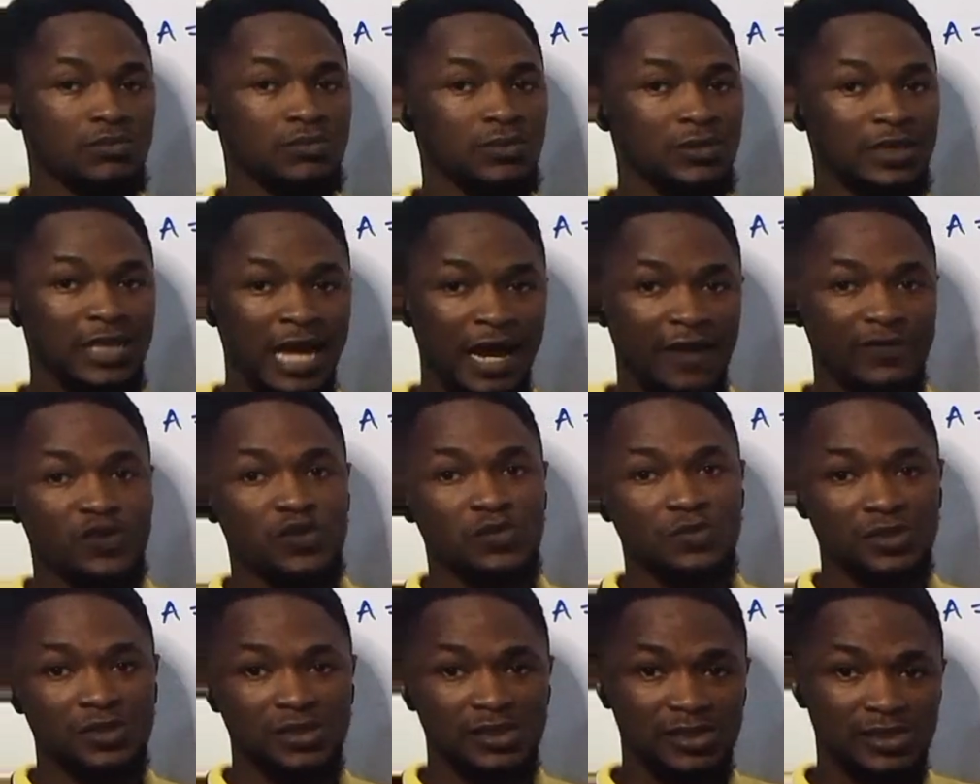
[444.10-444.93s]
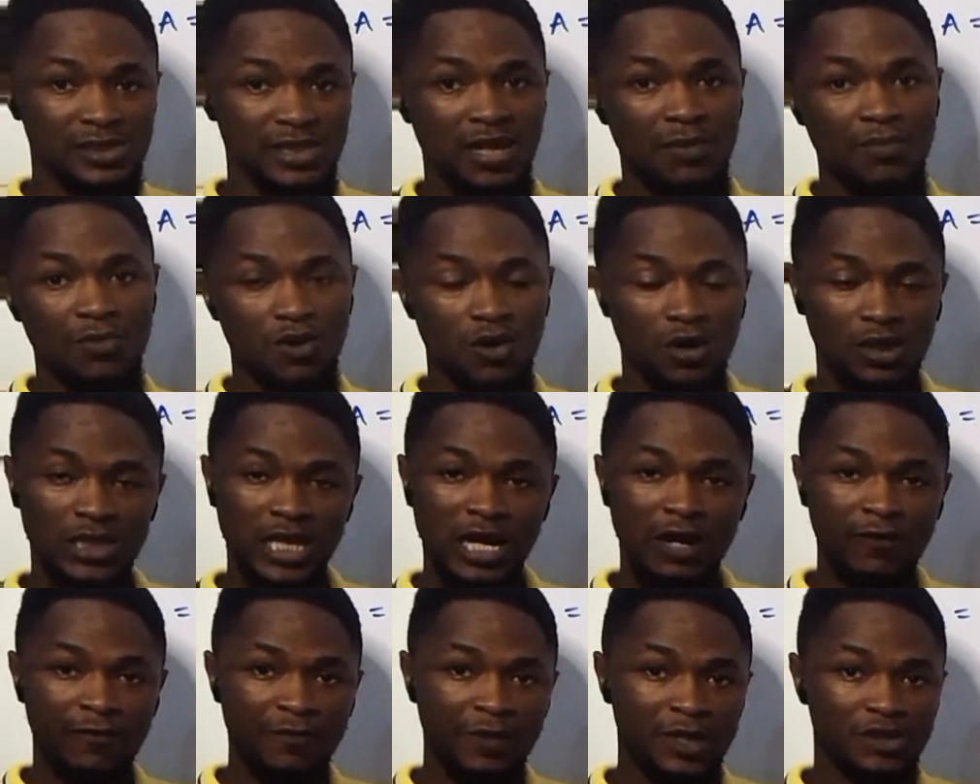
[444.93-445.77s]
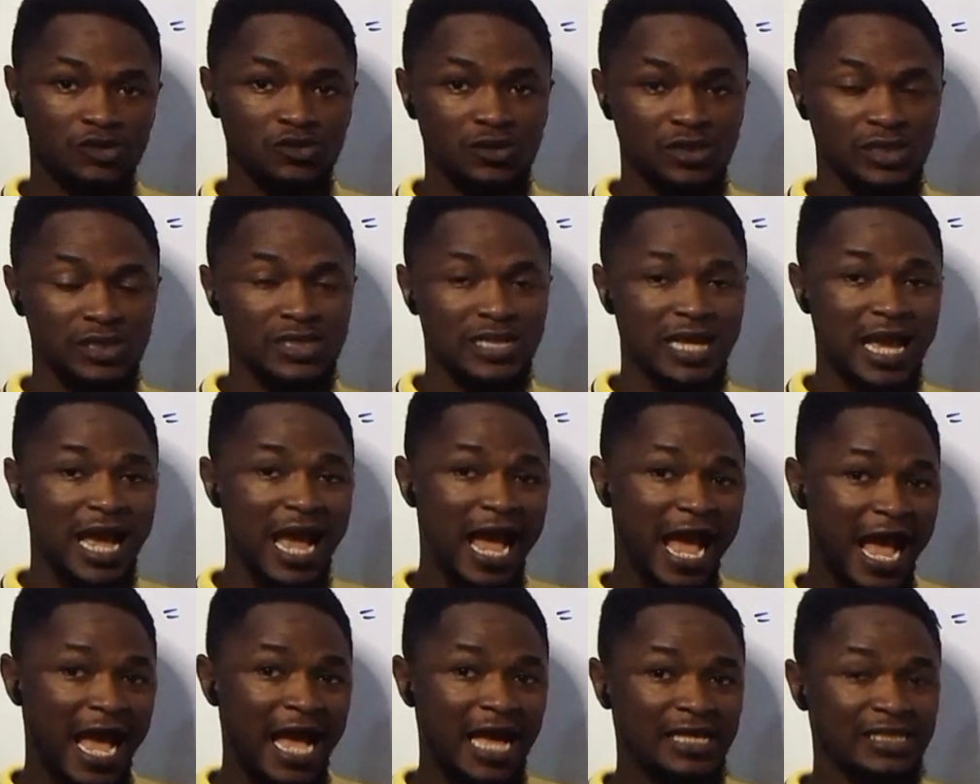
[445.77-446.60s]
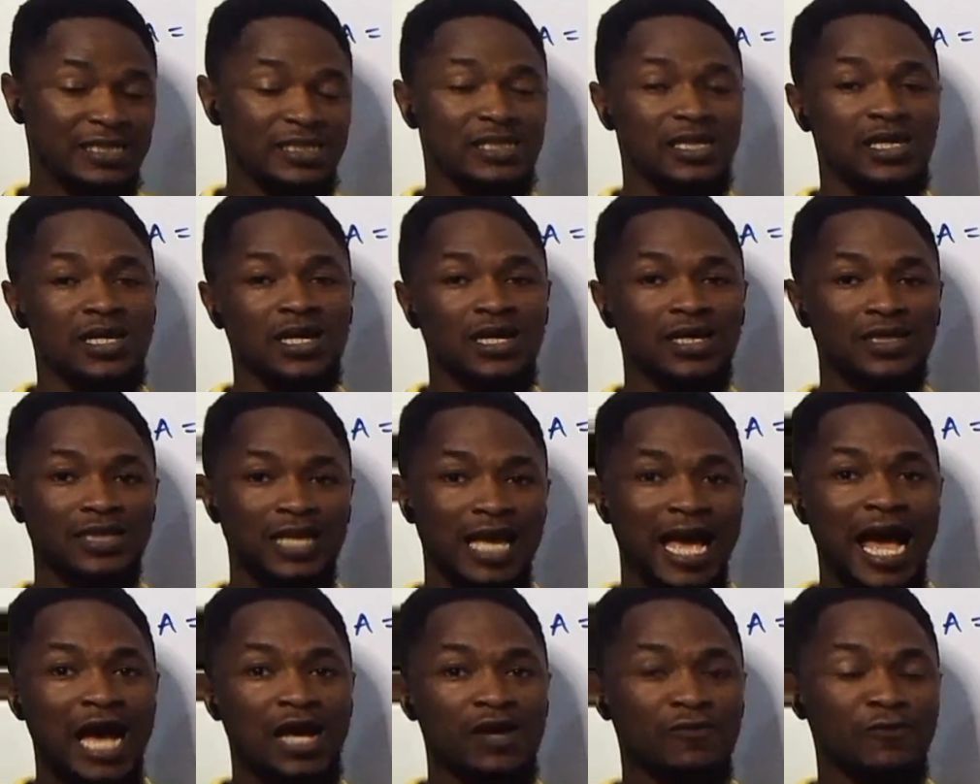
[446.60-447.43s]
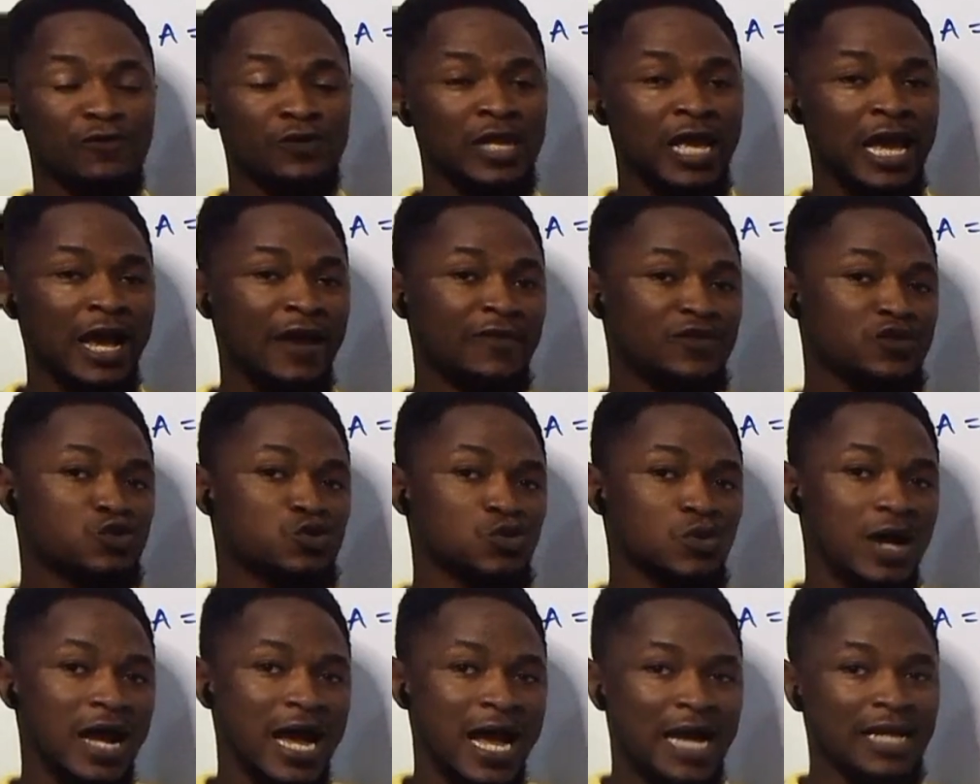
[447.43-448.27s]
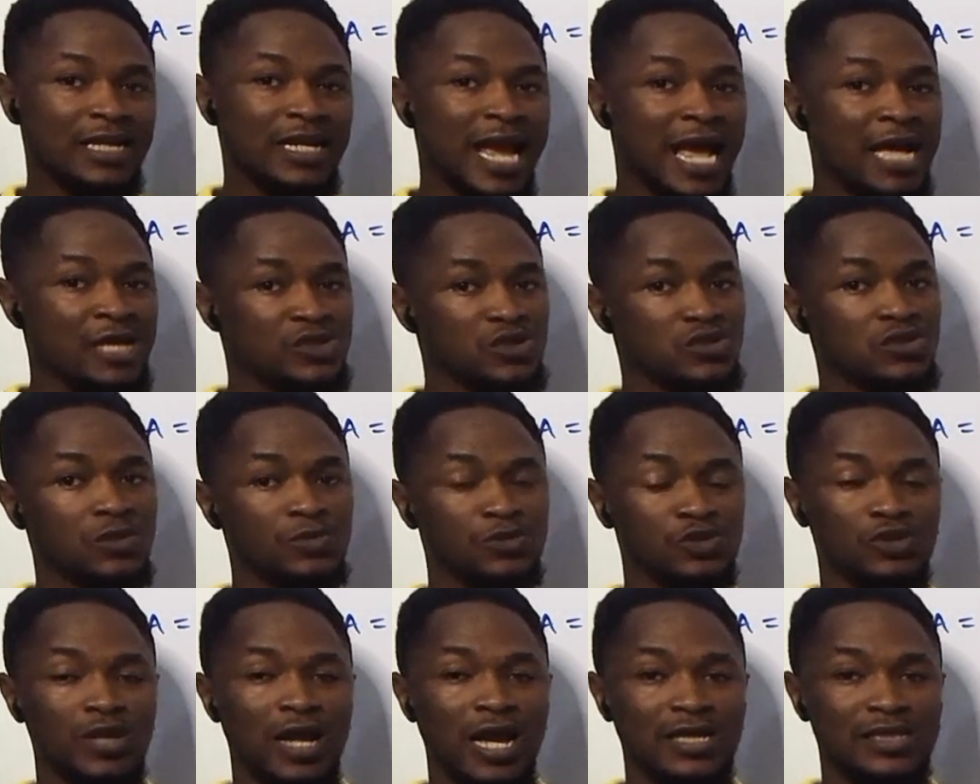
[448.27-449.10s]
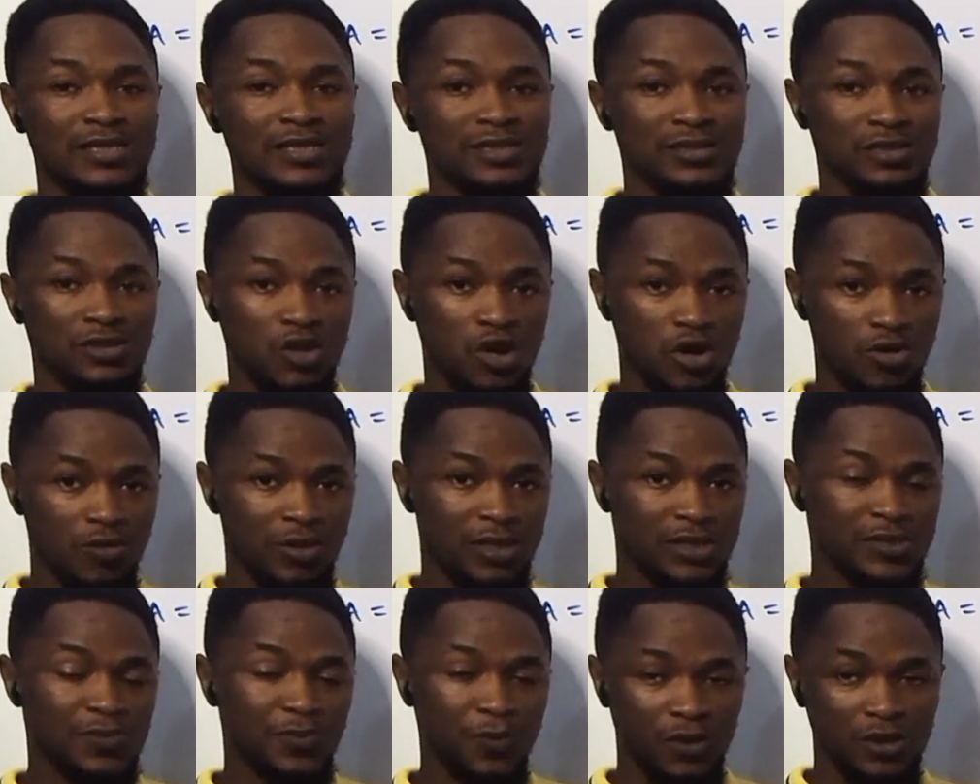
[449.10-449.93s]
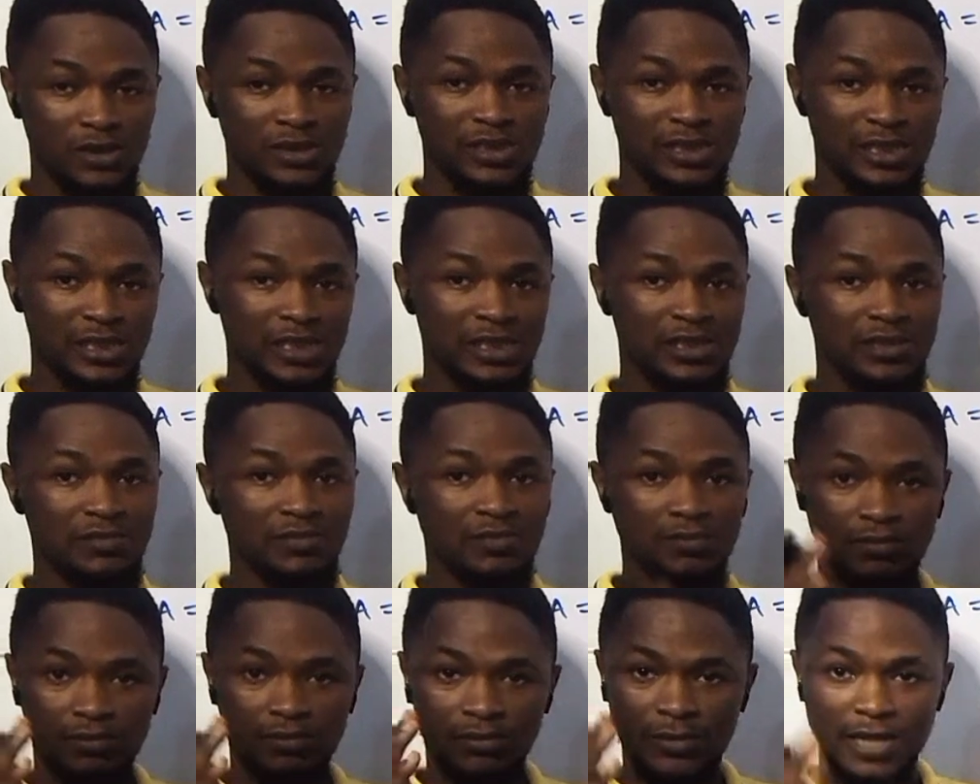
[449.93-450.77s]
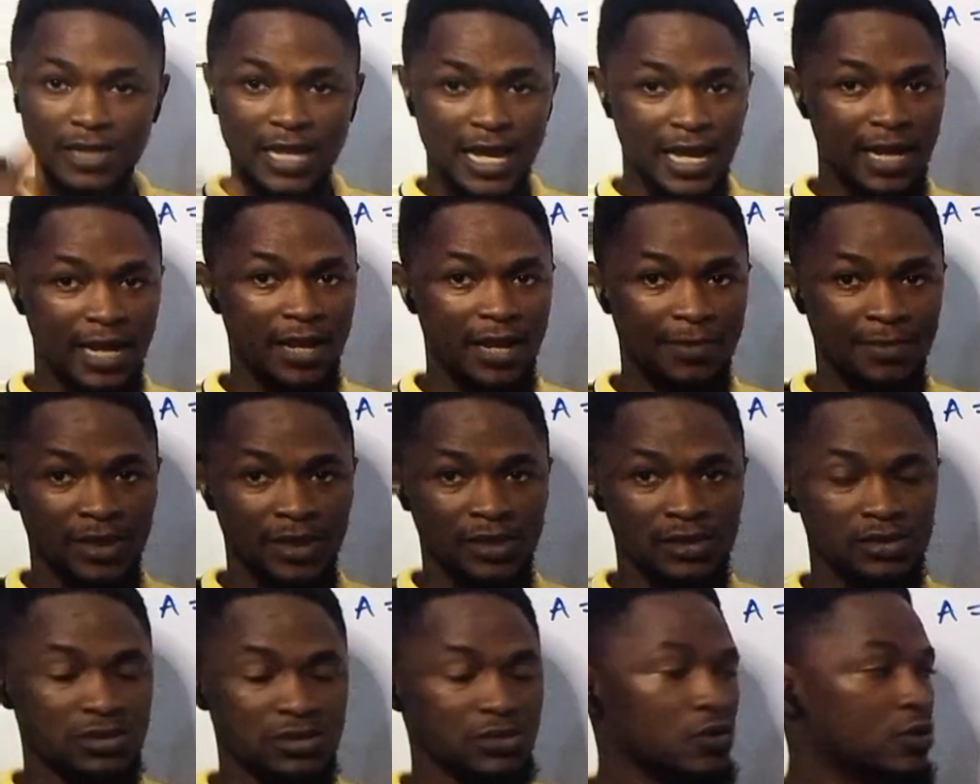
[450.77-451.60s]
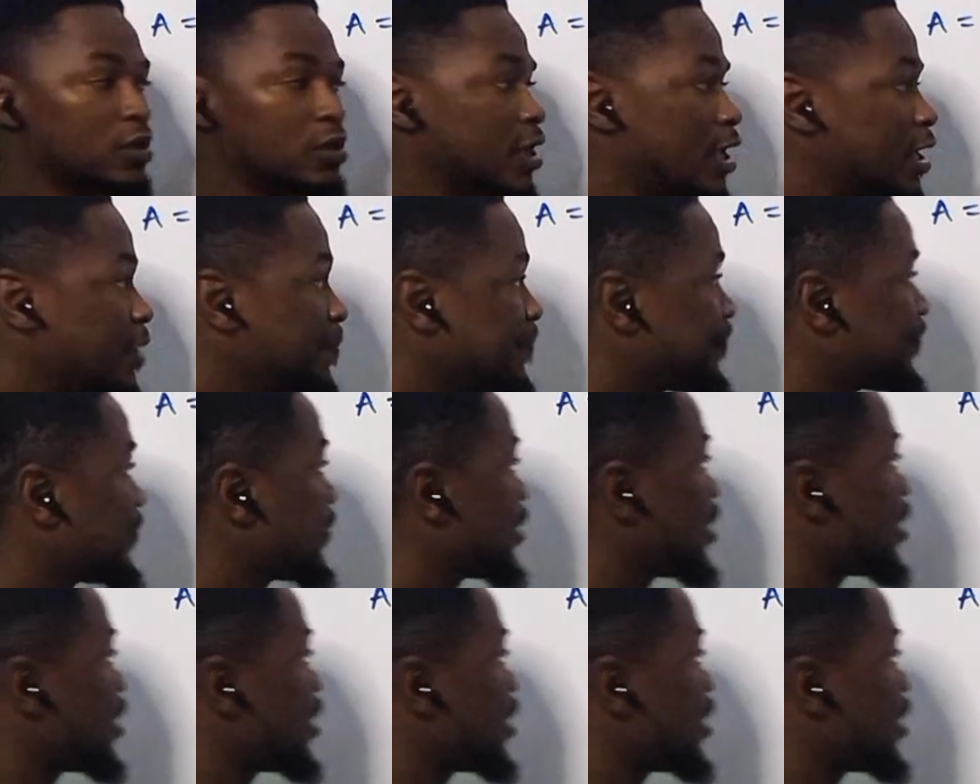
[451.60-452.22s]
they have to be the same order of matrix, and they have to add and subtract corresponding elements. Okay,